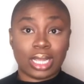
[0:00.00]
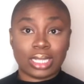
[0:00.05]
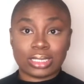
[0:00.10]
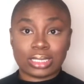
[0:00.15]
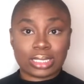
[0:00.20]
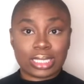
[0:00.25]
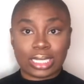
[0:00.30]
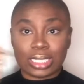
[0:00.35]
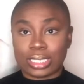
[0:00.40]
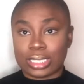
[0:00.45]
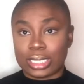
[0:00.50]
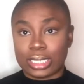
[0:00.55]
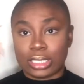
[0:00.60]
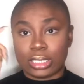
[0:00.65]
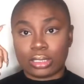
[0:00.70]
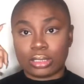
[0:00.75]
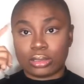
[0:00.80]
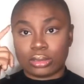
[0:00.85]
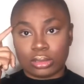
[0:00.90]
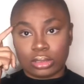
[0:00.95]
I just kind of
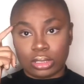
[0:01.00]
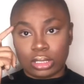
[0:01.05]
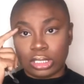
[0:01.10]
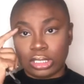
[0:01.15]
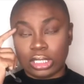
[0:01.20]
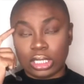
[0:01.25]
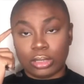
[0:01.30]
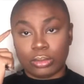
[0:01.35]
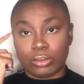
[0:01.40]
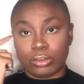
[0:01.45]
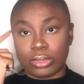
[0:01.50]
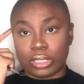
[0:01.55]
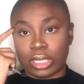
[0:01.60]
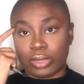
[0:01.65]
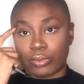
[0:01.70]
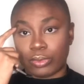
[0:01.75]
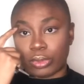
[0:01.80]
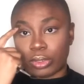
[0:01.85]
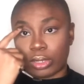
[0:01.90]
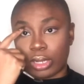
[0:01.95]
like clean up
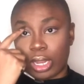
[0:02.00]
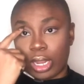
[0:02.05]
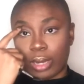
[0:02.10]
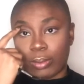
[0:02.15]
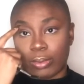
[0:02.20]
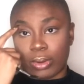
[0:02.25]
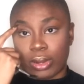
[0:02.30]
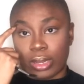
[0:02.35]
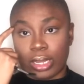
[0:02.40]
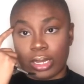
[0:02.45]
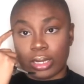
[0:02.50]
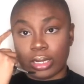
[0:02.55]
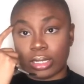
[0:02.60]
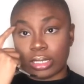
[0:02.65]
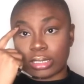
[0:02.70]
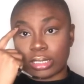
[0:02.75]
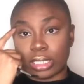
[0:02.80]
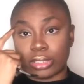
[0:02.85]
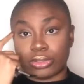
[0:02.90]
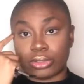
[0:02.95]
whatever eyebrow
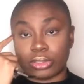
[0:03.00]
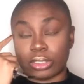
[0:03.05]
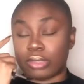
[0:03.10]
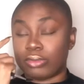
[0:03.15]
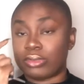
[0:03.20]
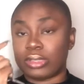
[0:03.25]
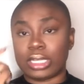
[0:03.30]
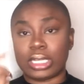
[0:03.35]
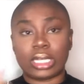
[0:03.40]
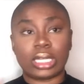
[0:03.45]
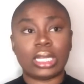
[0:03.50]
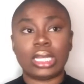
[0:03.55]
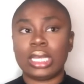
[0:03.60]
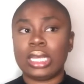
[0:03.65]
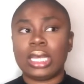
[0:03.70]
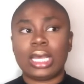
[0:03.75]
hair is underneath there.